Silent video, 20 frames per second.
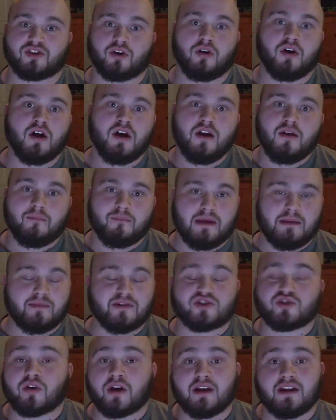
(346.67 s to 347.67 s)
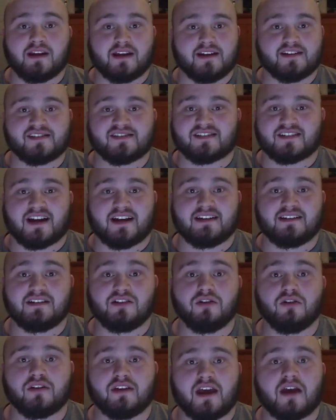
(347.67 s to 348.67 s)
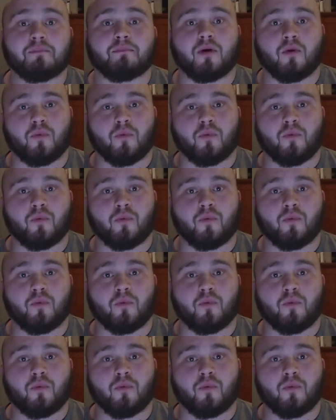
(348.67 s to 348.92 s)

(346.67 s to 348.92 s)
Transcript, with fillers: So maybe maybe training isn't ideal yet,